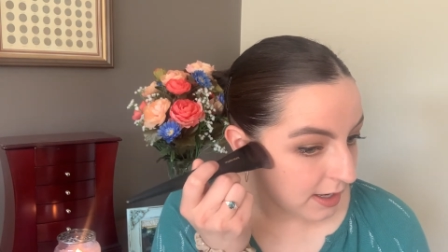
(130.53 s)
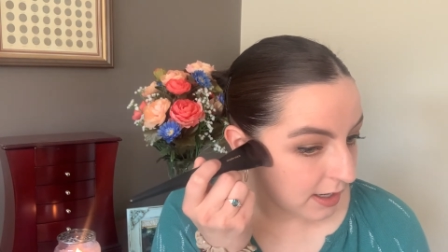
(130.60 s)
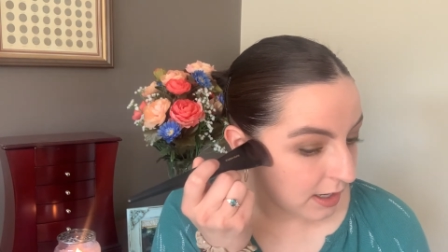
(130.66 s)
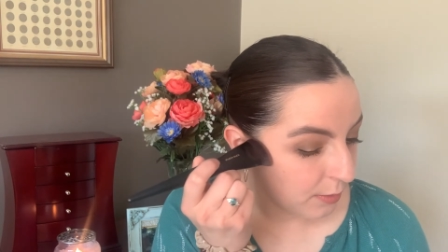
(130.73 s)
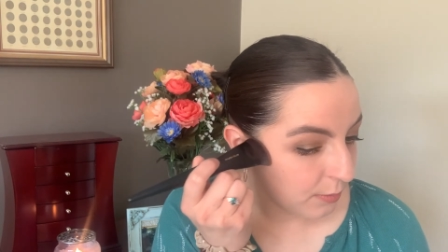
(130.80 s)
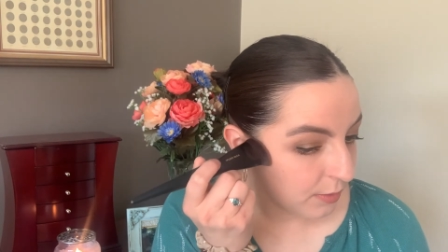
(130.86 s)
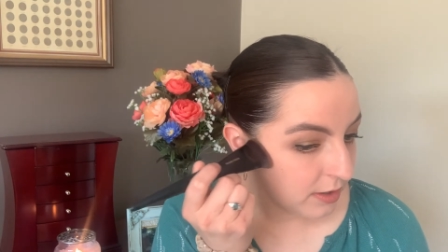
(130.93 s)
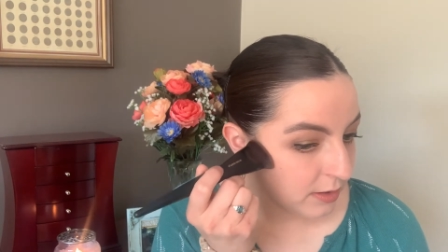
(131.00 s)

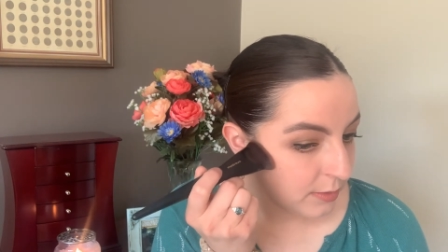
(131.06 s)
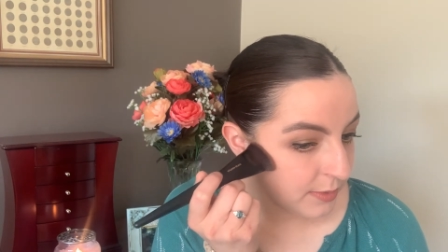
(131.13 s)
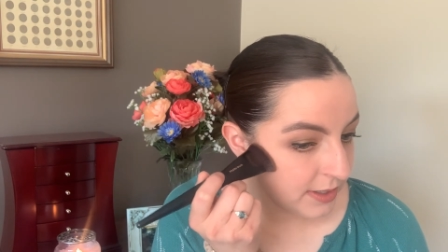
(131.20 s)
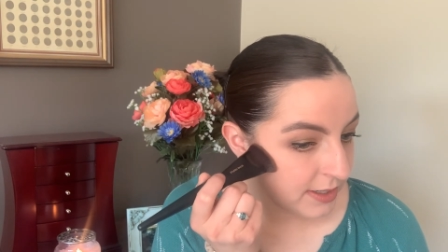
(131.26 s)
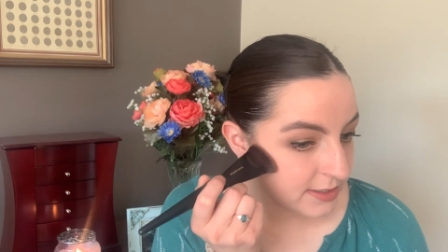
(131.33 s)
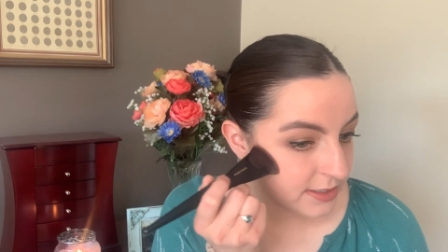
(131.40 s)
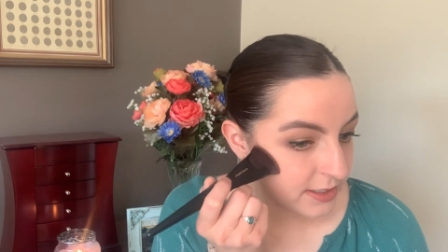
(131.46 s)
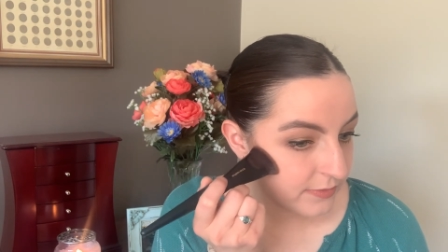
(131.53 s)
Now, one of the
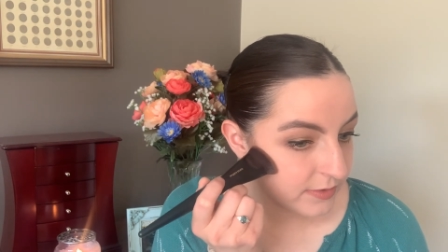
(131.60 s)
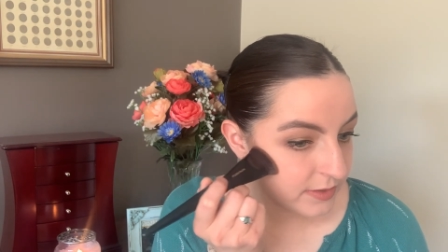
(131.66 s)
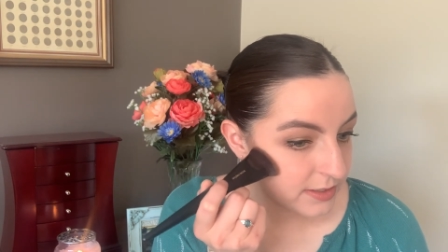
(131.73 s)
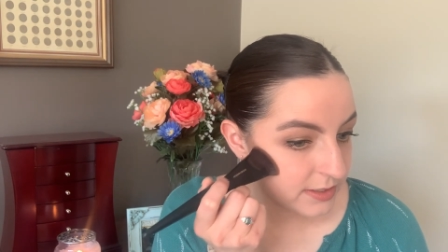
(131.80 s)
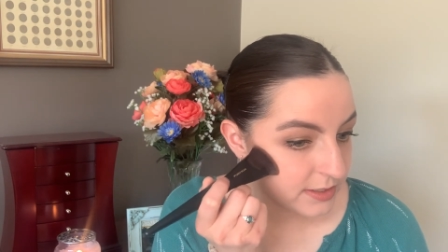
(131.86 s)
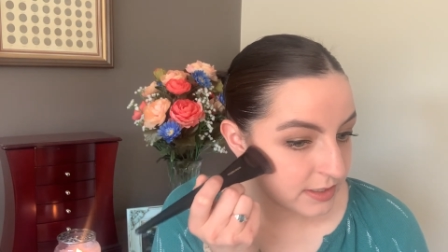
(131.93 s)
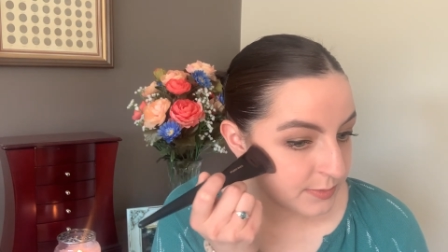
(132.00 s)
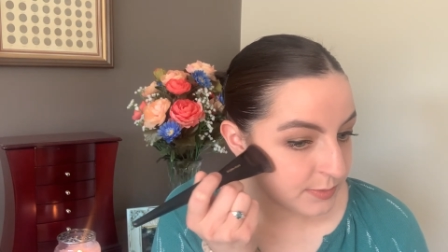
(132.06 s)
biggest
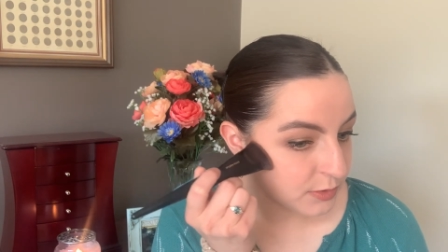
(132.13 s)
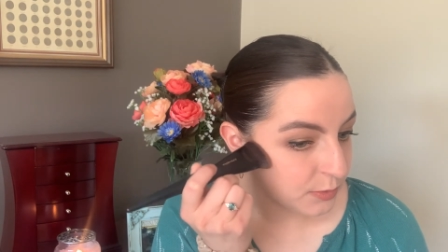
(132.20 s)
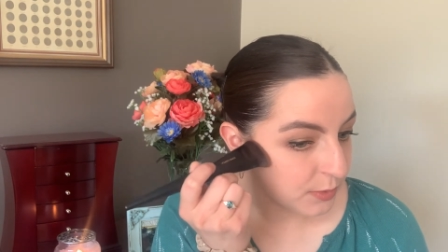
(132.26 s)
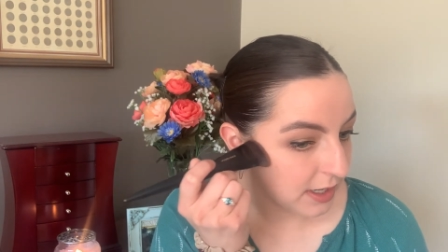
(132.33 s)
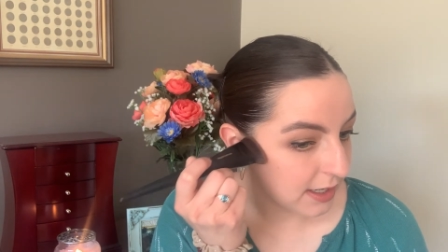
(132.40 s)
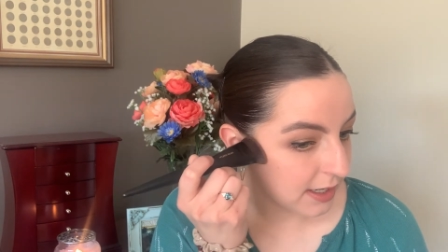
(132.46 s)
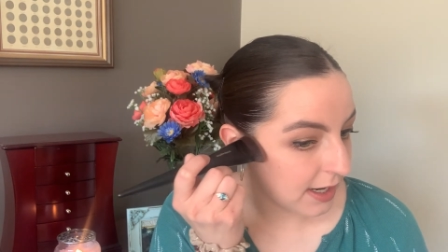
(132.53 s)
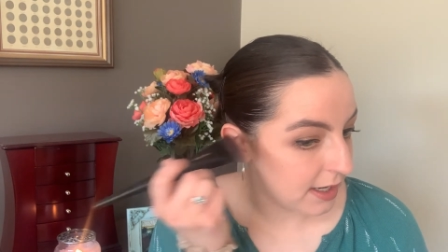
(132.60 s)
differences
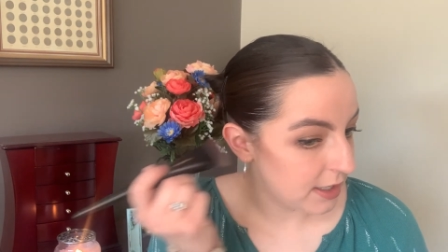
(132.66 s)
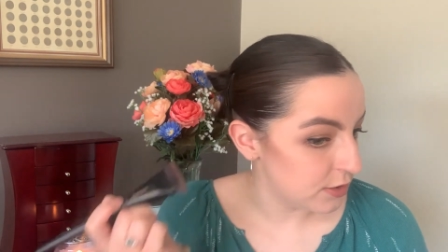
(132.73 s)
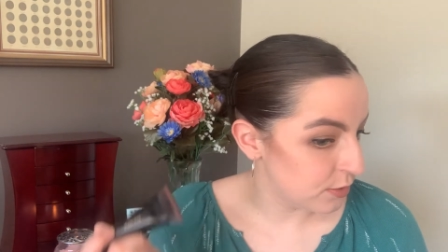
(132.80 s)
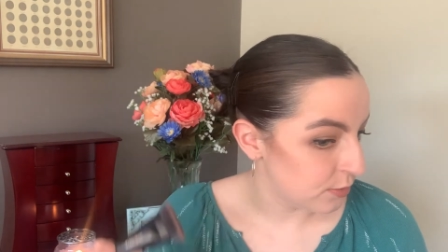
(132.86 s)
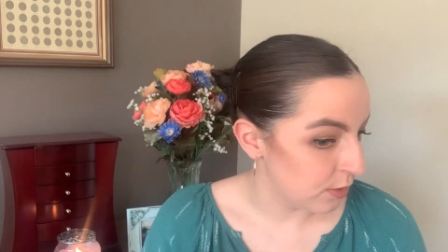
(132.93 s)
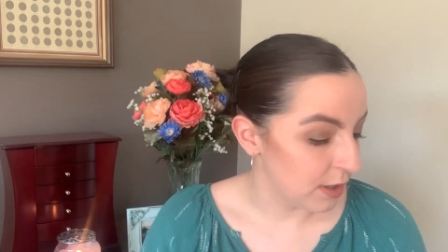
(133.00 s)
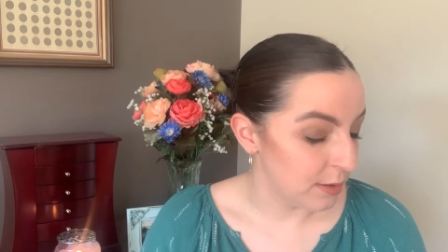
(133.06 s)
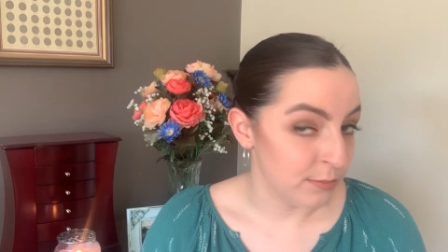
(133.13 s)
between
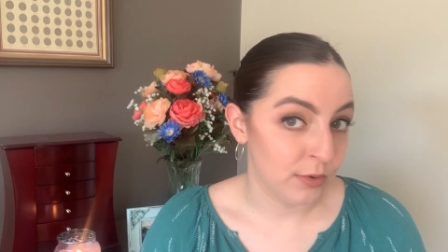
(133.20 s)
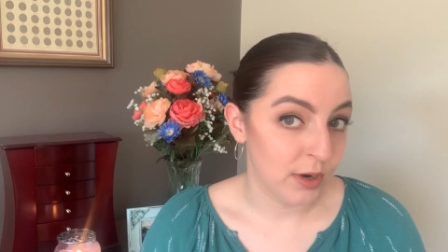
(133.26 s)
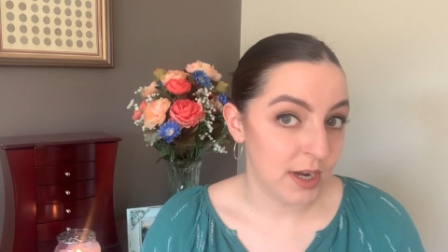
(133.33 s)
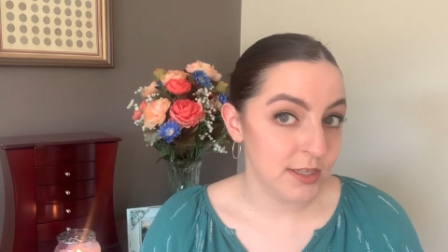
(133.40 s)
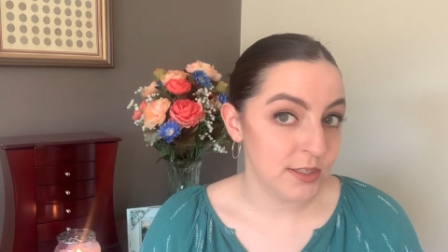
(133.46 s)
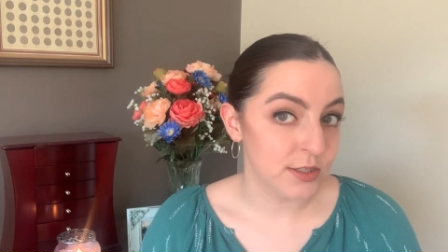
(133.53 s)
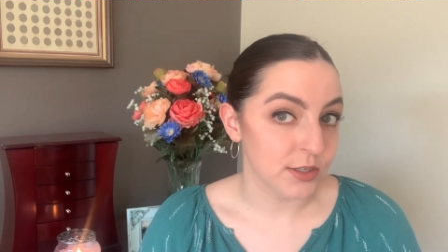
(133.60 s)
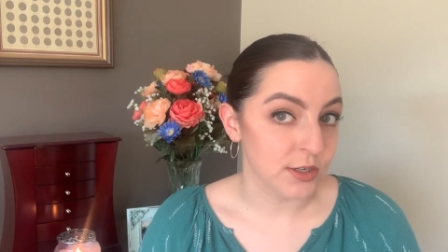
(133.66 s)
contour and
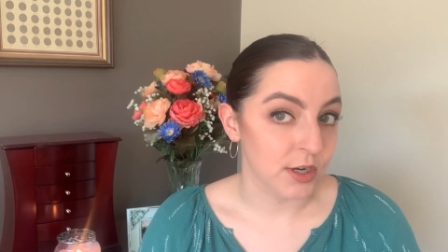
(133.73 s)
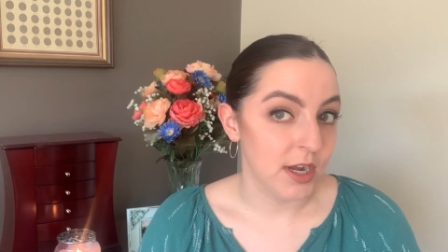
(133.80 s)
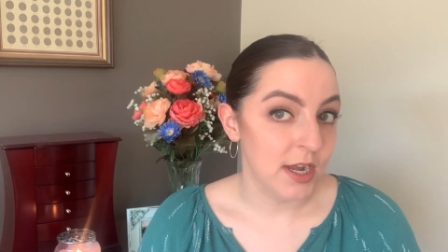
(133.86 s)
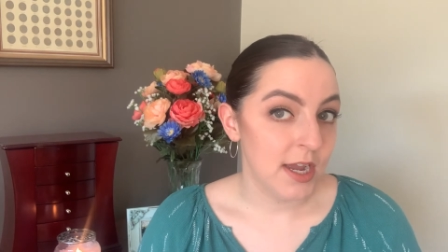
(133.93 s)
bronzer